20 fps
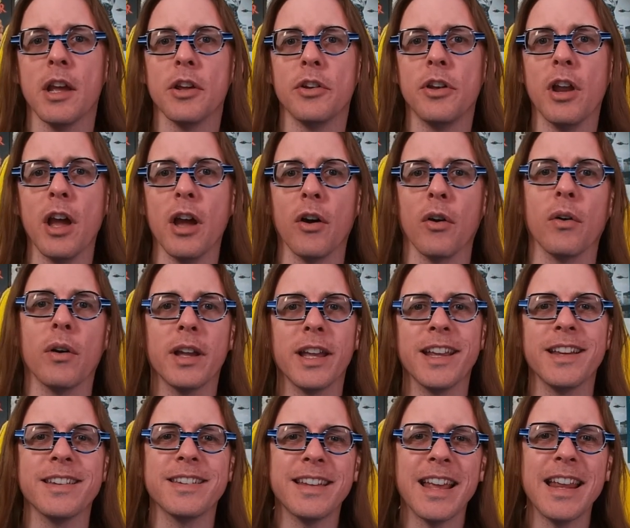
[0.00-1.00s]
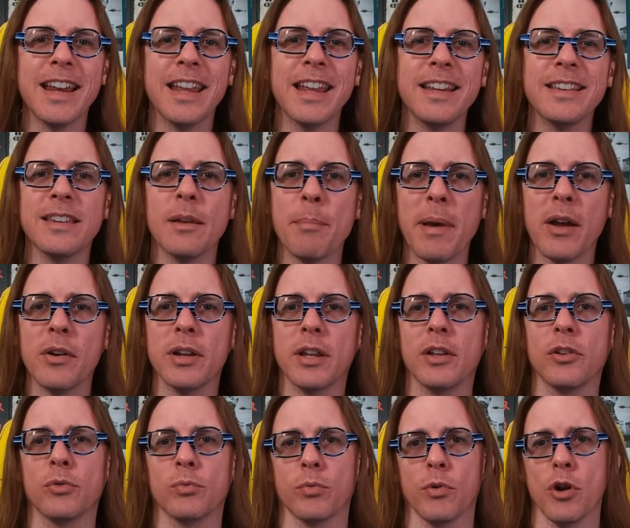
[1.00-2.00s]
No, instead it's about
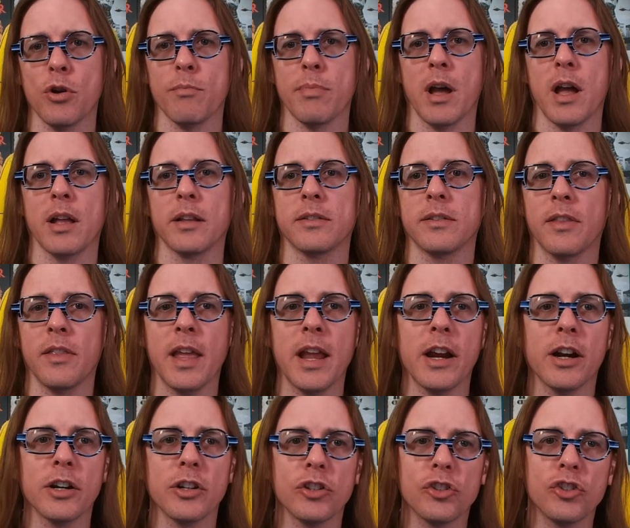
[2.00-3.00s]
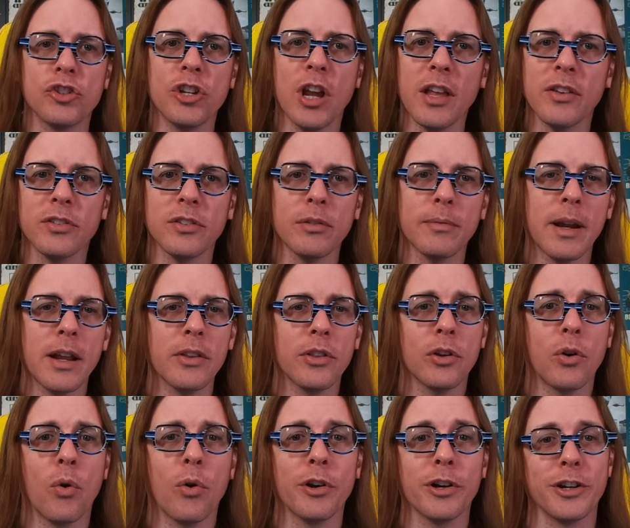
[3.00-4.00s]
his robots. They're just around the
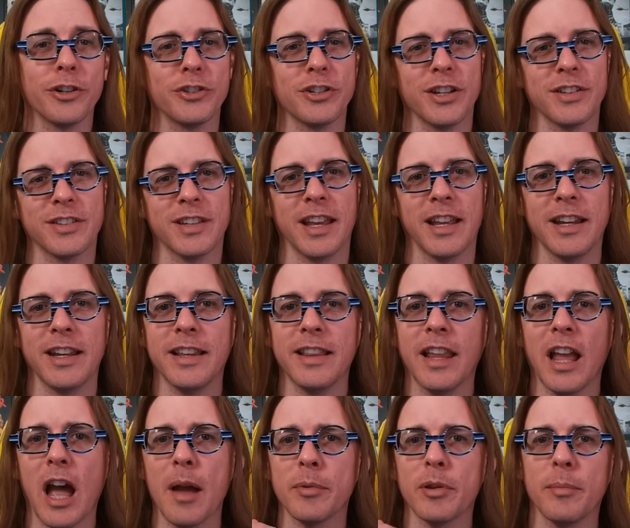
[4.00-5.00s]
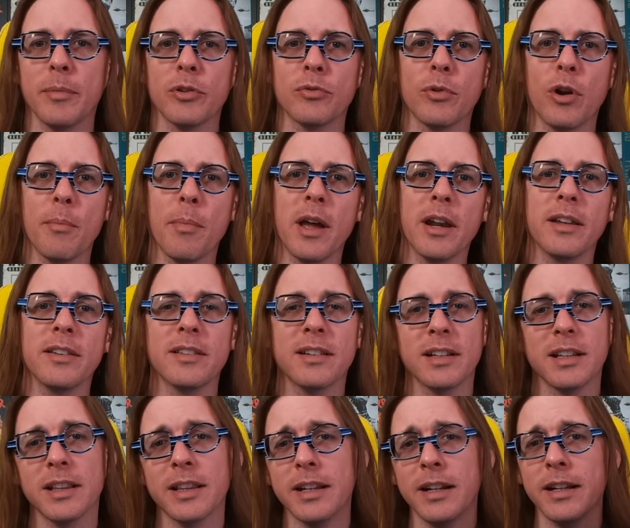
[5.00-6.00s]
corner, just kidding. The Optimus robot is
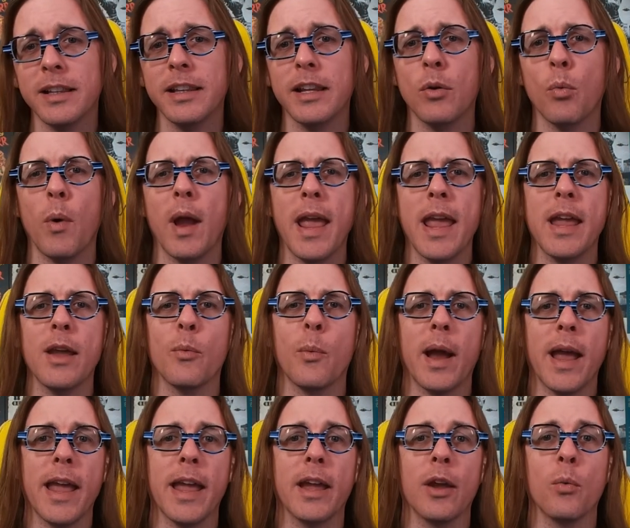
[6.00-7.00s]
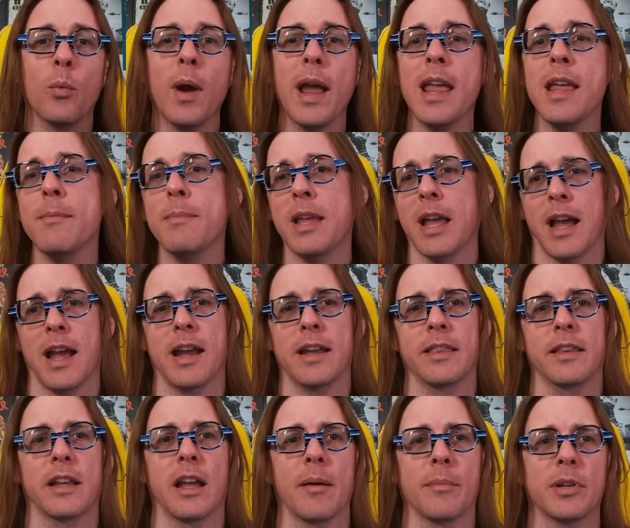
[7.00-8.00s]
clearly way, way, way
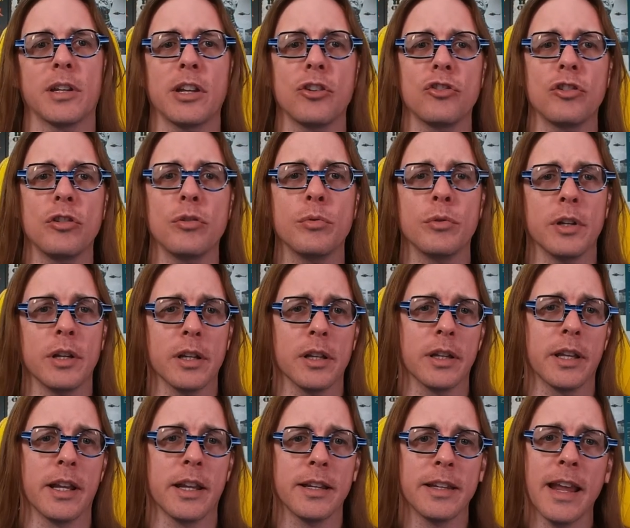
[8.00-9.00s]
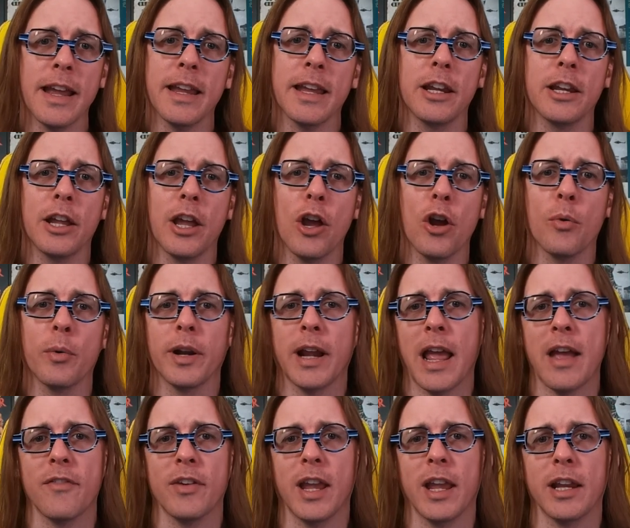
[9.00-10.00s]
behind the competition who nearly a decade ago were
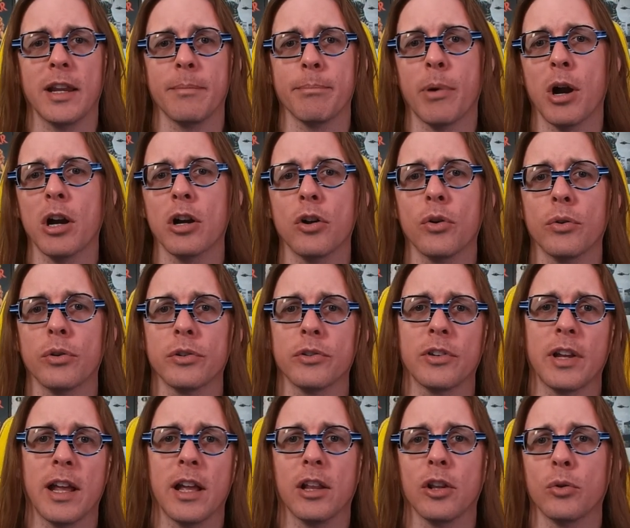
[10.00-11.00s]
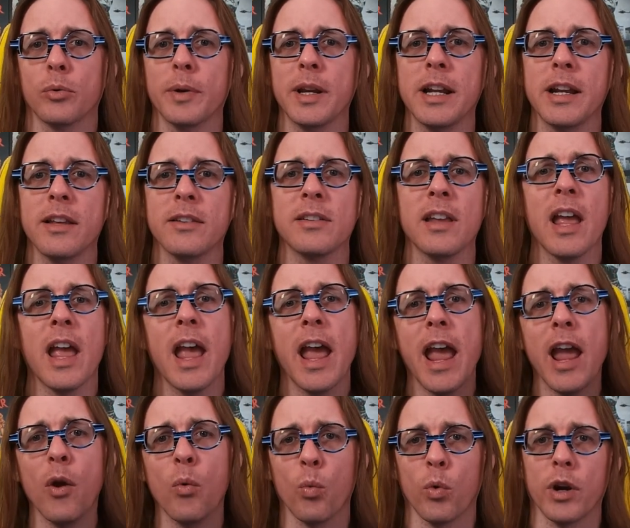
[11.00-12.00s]
navigating parkour-style arenas
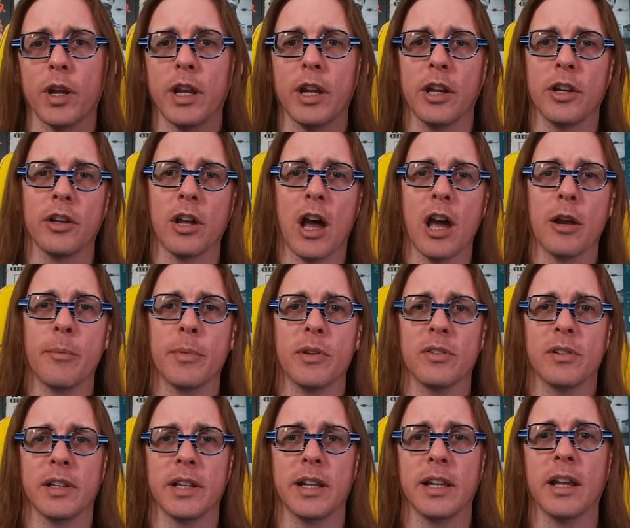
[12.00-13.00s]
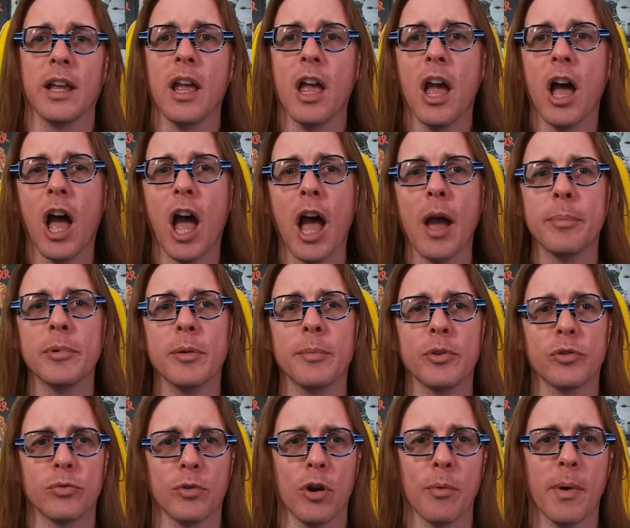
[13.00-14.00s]
and working autonomously.
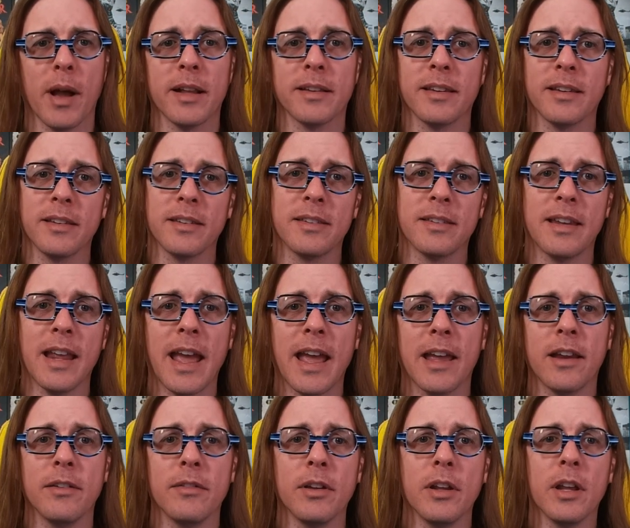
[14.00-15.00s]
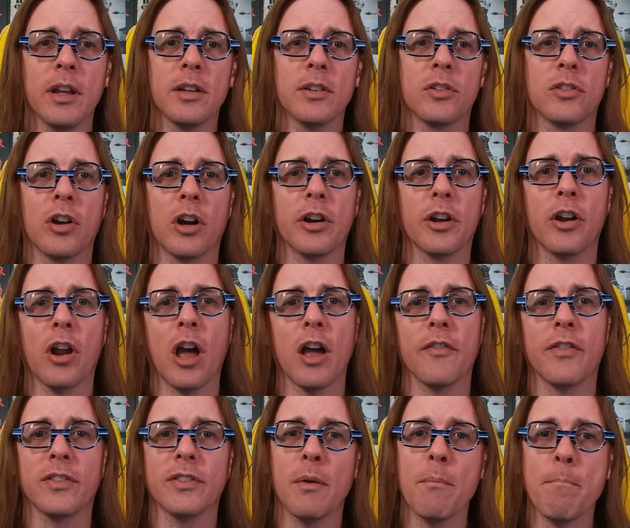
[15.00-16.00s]
Optimus robots instead started
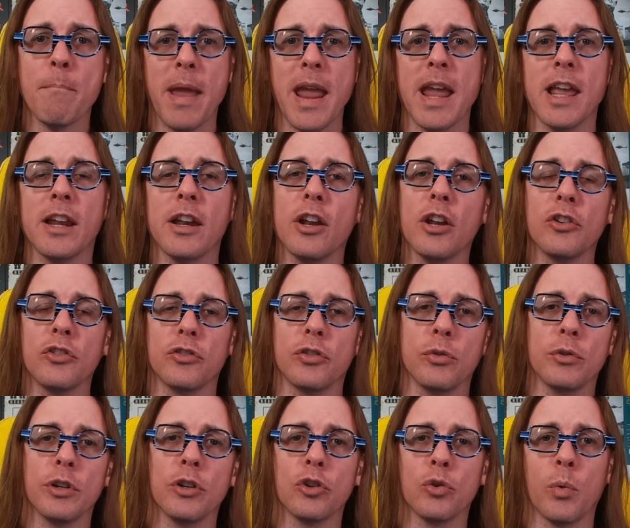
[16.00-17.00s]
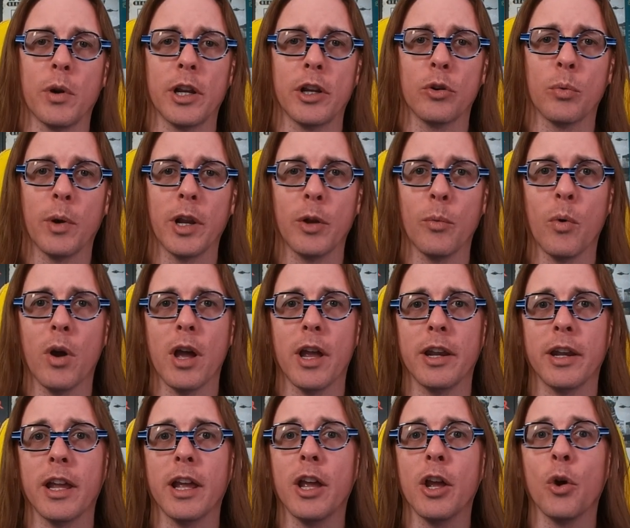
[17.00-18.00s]
off as a man in a suit in
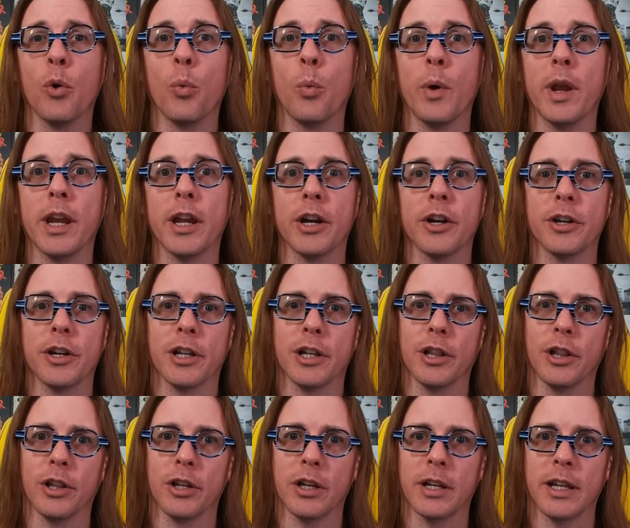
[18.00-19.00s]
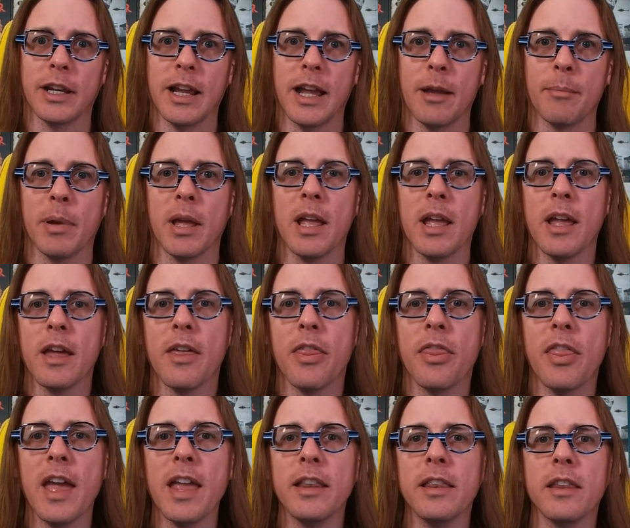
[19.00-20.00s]
2021. Weird, look it up.
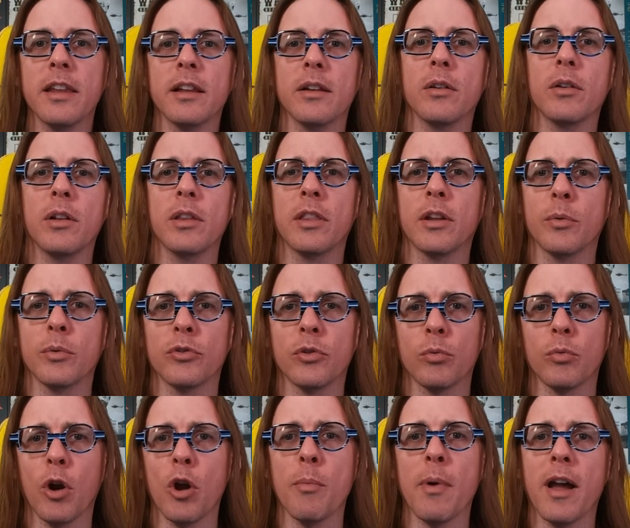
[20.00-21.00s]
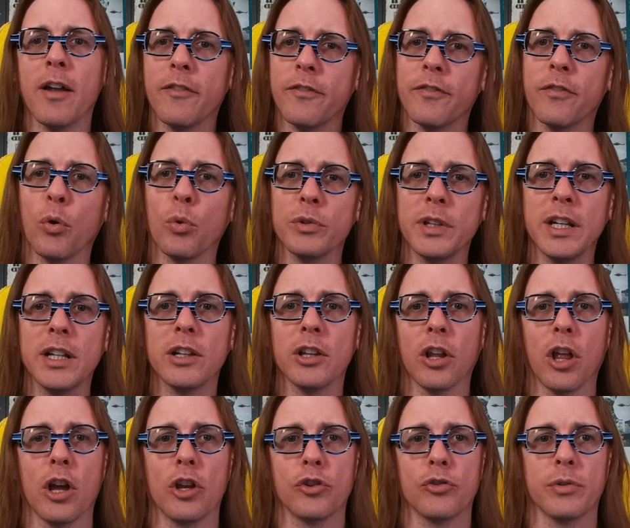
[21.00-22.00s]
Then there was a robot folding
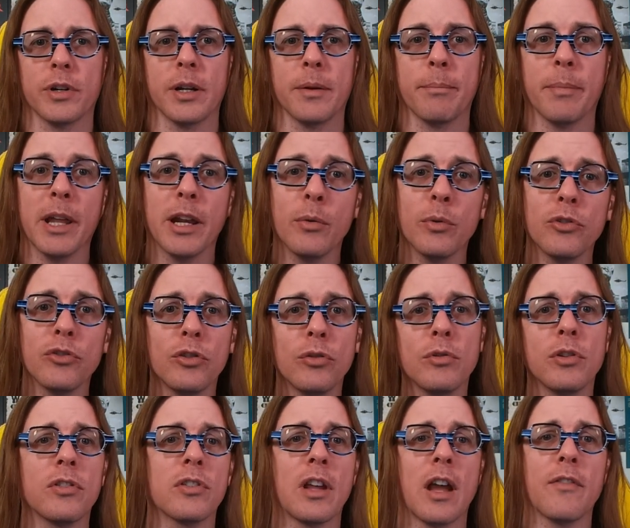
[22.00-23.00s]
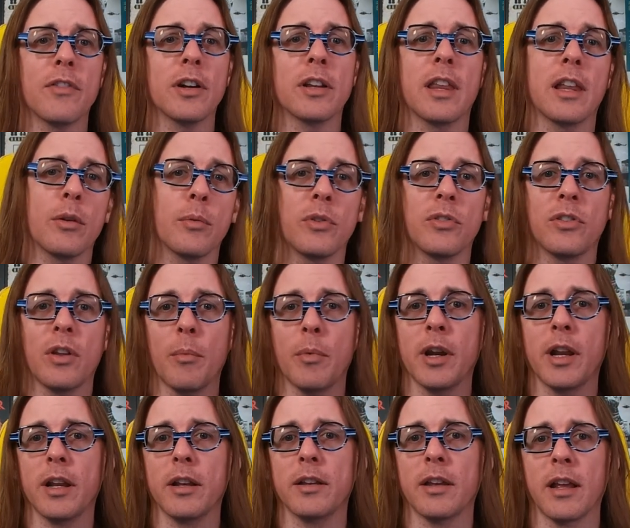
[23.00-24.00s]
laundry, but it was soon discovered that it was
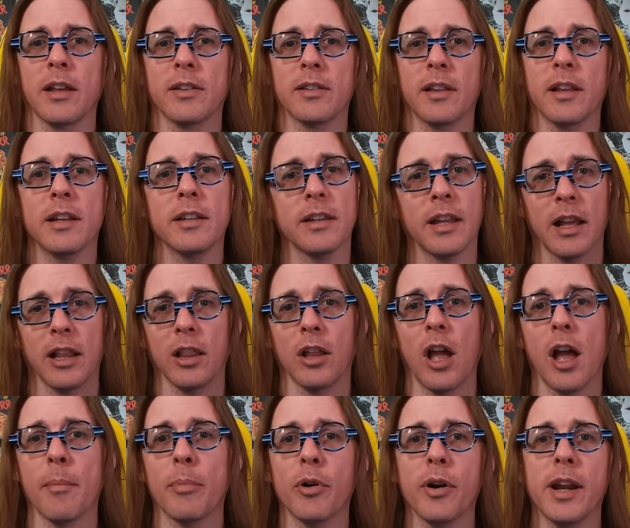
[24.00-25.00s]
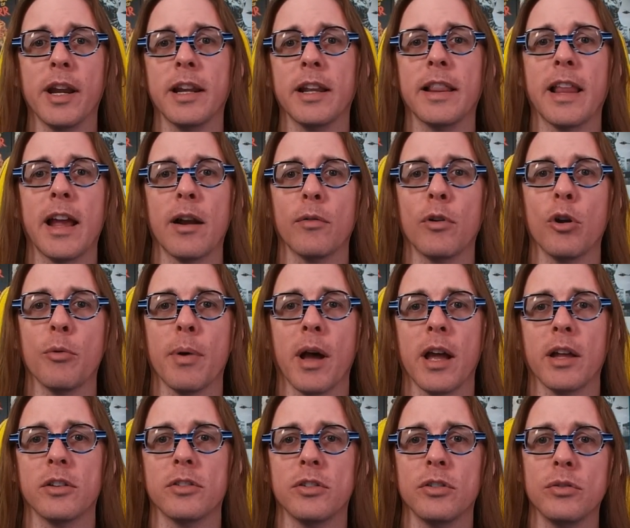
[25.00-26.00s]
someone at Tesla teleoperating that
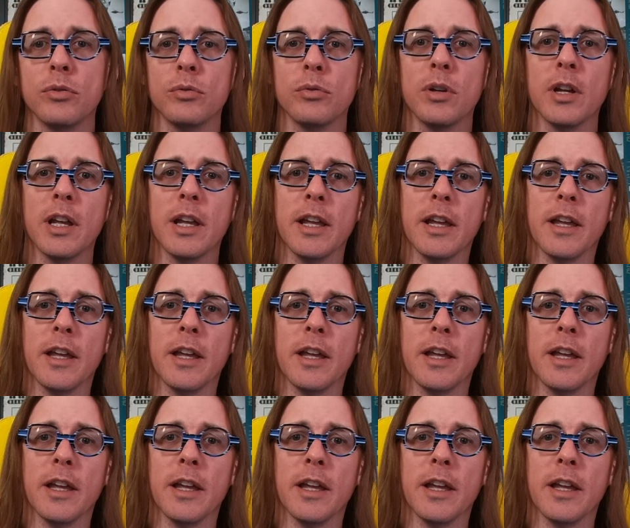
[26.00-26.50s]
robot to...